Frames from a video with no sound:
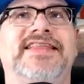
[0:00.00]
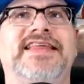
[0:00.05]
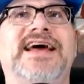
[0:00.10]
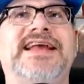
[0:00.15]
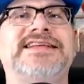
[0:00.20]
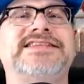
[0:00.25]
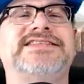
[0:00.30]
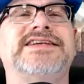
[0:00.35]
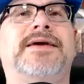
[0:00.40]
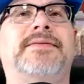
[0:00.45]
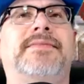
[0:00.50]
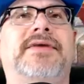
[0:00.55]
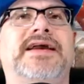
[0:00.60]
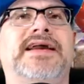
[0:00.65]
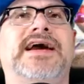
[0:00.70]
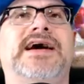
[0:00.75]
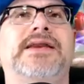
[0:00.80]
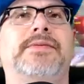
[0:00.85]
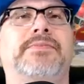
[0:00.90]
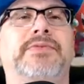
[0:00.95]
That's something I
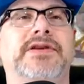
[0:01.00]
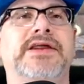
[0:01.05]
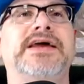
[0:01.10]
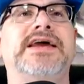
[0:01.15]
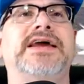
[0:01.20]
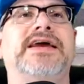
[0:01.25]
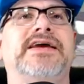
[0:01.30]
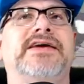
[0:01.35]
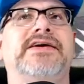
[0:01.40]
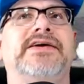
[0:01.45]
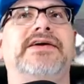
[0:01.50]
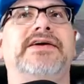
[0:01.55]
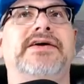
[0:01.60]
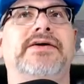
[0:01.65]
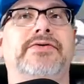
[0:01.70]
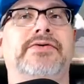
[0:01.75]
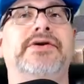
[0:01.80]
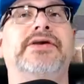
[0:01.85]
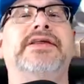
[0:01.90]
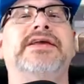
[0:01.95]
gotta play.
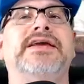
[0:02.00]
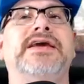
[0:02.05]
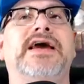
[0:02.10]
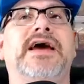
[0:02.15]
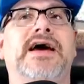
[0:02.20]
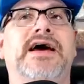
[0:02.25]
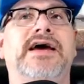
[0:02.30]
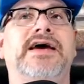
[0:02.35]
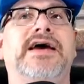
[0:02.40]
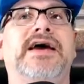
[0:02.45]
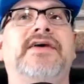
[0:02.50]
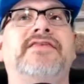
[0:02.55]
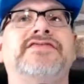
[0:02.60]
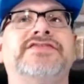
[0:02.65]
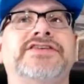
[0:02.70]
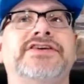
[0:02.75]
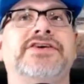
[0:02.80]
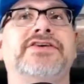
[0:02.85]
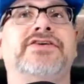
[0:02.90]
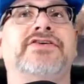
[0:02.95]
Really, uh, F
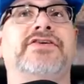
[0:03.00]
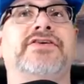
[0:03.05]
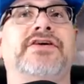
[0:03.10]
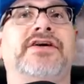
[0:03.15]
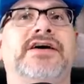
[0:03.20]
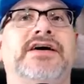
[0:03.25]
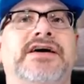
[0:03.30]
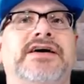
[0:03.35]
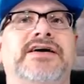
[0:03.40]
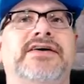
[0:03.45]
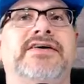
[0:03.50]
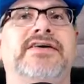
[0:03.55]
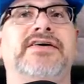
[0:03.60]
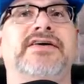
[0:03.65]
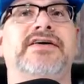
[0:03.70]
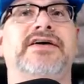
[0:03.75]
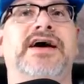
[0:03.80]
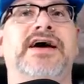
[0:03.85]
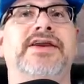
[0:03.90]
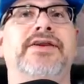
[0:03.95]
Zero. Uh,
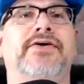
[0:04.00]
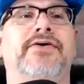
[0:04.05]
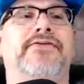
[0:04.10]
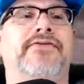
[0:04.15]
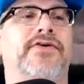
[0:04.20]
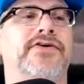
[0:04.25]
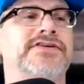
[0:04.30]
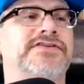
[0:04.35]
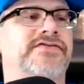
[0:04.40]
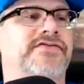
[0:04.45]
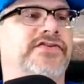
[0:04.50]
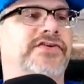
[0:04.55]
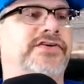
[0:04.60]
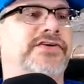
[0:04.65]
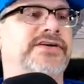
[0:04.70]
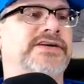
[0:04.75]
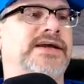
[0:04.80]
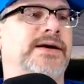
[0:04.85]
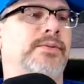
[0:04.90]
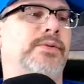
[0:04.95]
I know Frozen
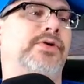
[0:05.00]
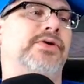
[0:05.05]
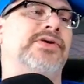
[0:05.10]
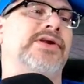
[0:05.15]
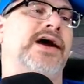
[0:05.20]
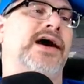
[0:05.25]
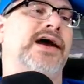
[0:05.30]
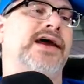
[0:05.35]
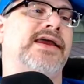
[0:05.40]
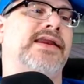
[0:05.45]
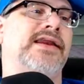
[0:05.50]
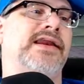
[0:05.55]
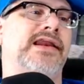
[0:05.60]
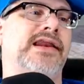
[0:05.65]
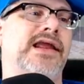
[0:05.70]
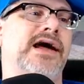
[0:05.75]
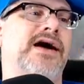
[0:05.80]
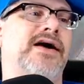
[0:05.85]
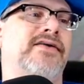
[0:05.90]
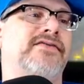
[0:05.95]
Fury 009
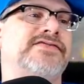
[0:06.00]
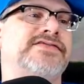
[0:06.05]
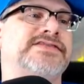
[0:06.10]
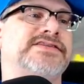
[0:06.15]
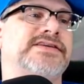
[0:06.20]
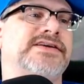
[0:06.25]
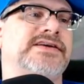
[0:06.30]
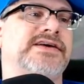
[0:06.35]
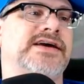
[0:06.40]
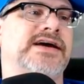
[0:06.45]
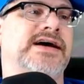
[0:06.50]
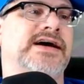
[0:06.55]
loves.